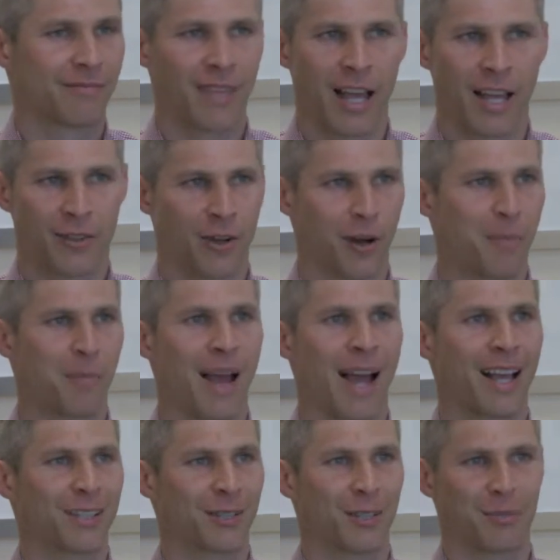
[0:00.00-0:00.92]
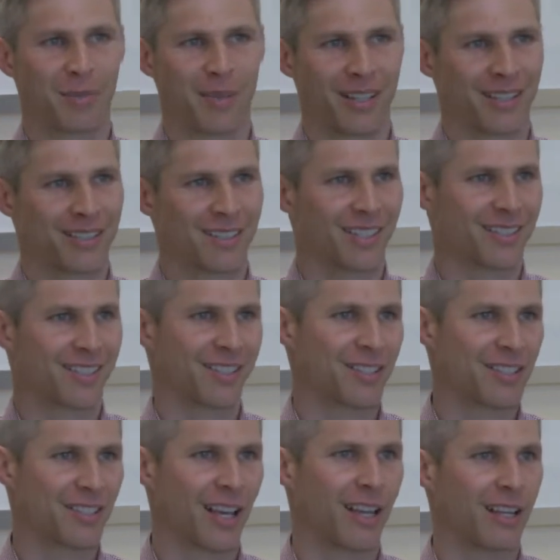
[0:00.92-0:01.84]
as our masterpiece, as it
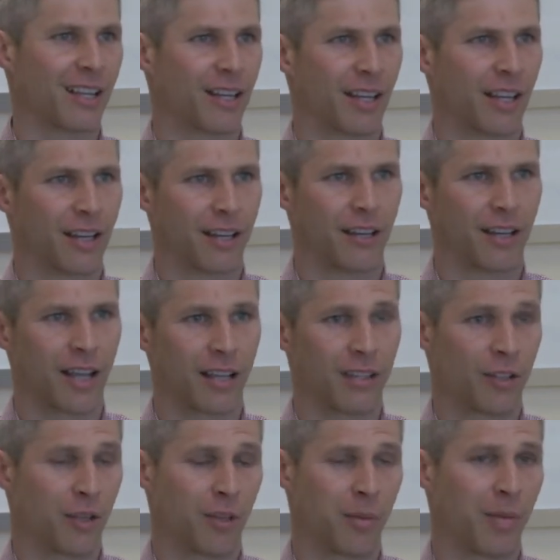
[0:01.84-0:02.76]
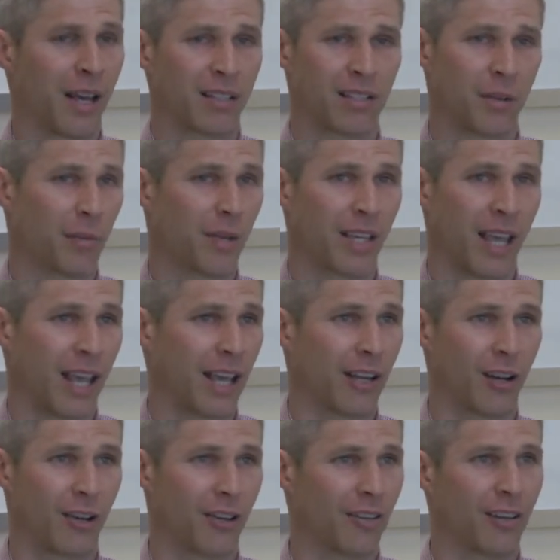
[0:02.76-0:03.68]
said, and do the best that we
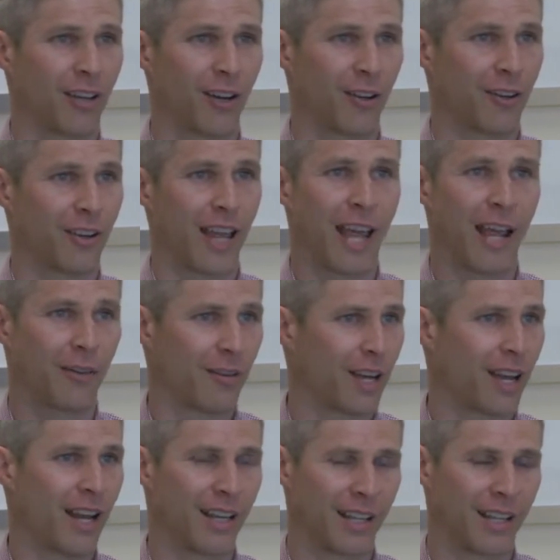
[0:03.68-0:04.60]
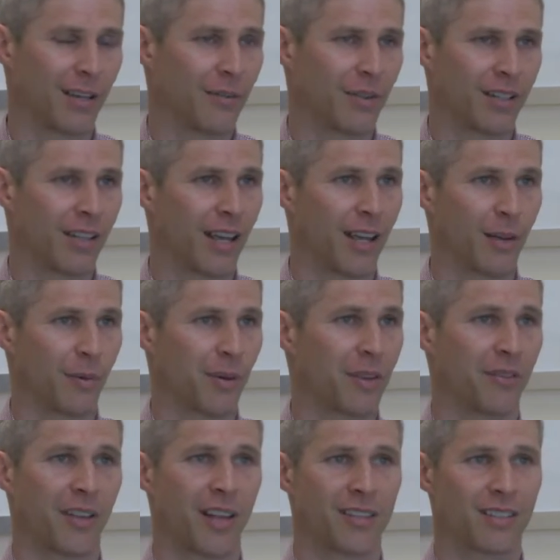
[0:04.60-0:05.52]
can on any given day,
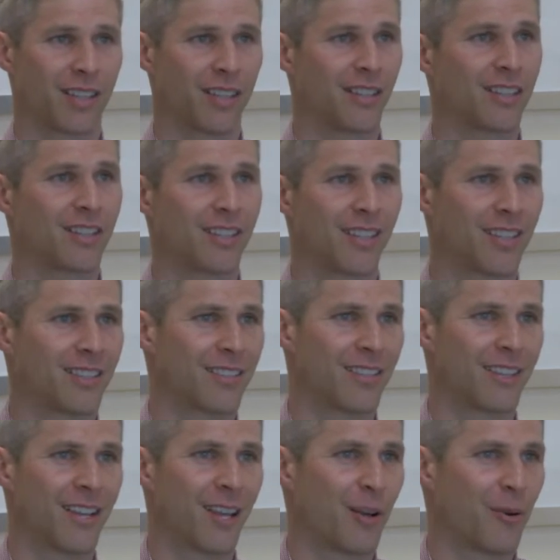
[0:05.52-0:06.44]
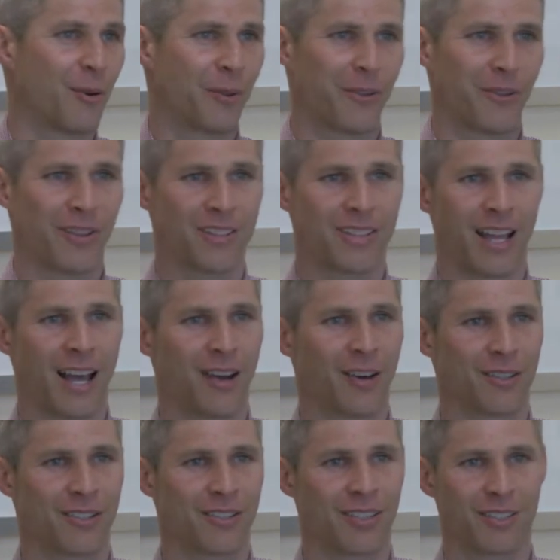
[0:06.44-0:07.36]
whether that's in season, whether that's out
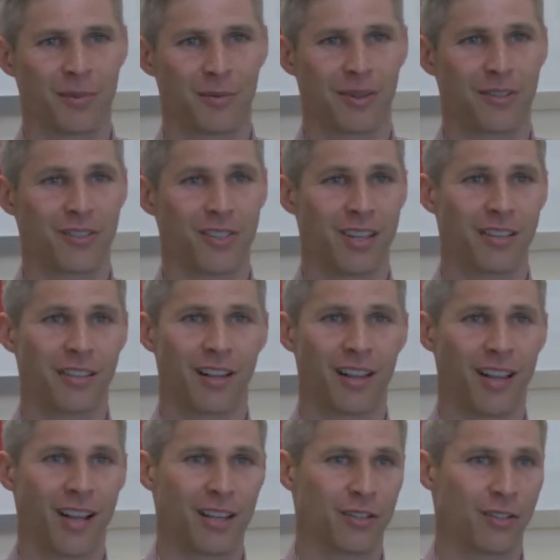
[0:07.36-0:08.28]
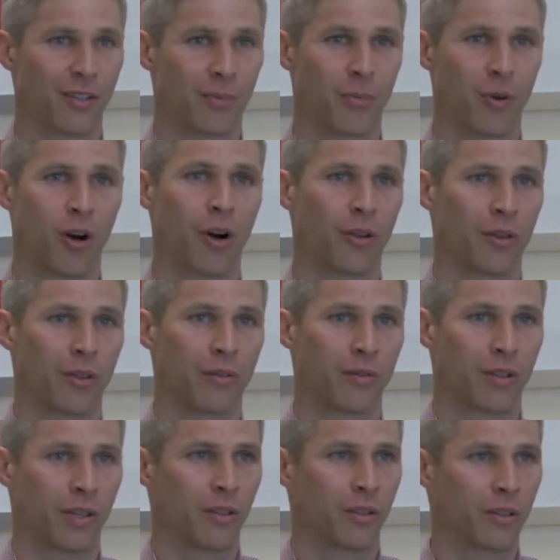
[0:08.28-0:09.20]
of season, whether it's in the classroom, on the
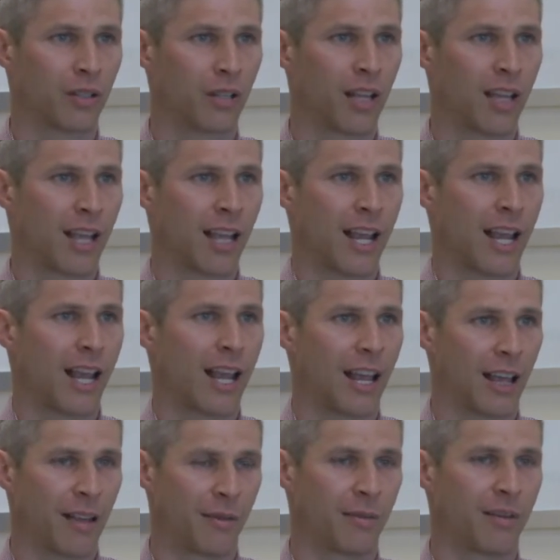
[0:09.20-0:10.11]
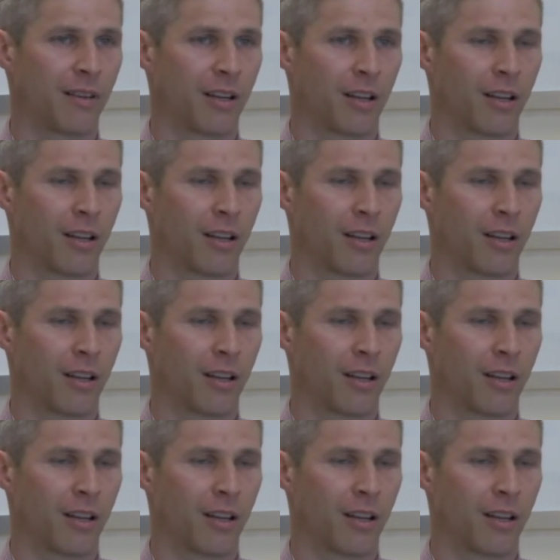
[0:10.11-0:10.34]
field, and